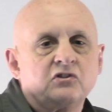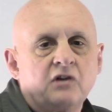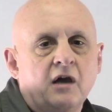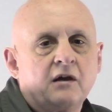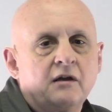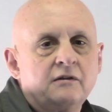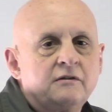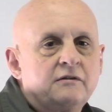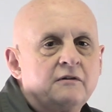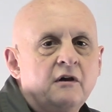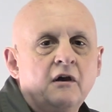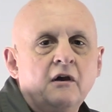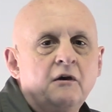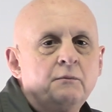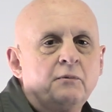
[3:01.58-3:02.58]
seconds
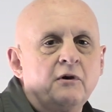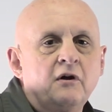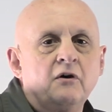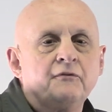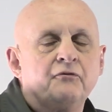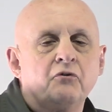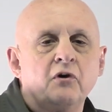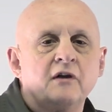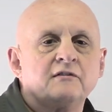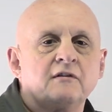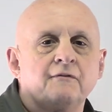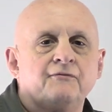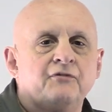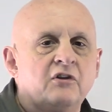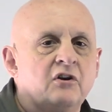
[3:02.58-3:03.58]
you know, for it
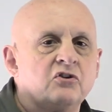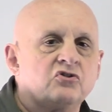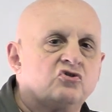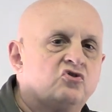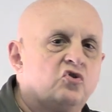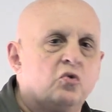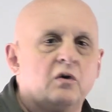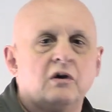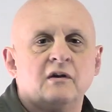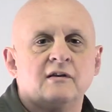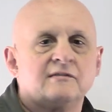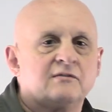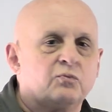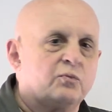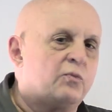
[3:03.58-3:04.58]
to finish doing
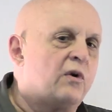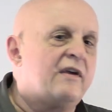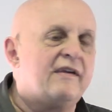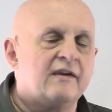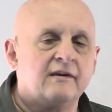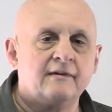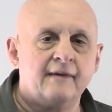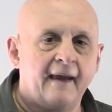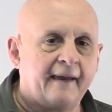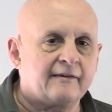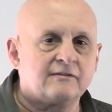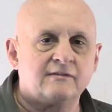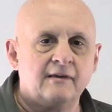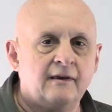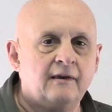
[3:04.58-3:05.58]
its
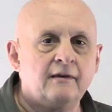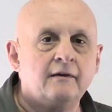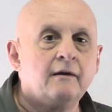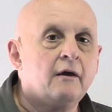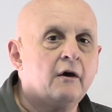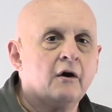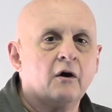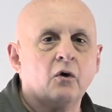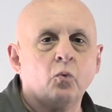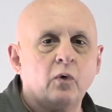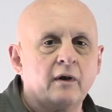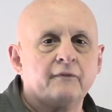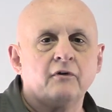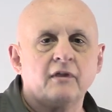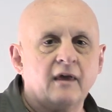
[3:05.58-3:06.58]
re-indexing or
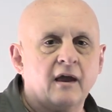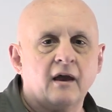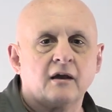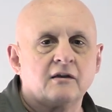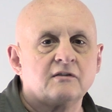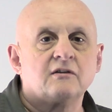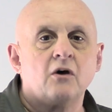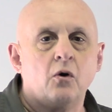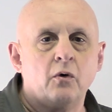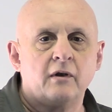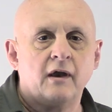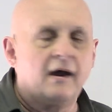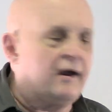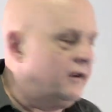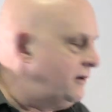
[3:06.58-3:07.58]
whatever the heck is
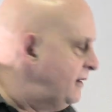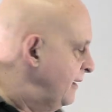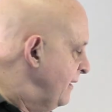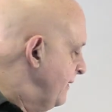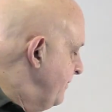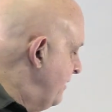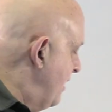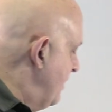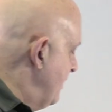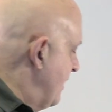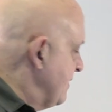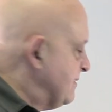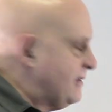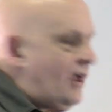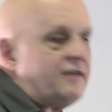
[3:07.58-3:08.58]
going on, then
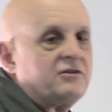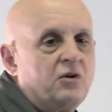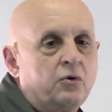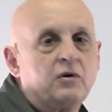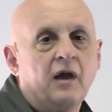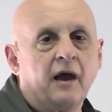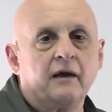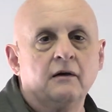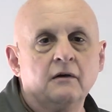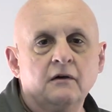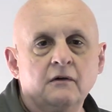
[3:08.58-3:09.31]
that, that's okay.